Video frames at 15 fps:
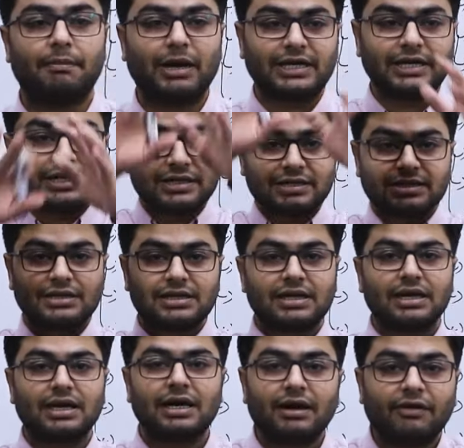but it is
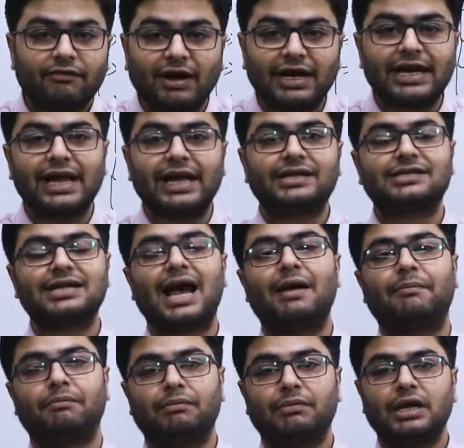one
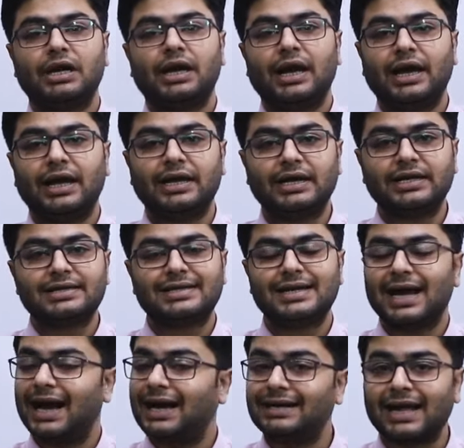exam in its
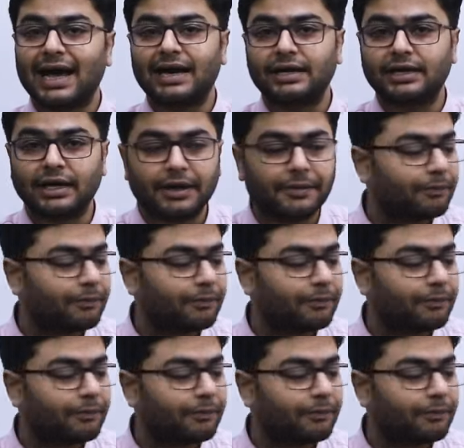entirety.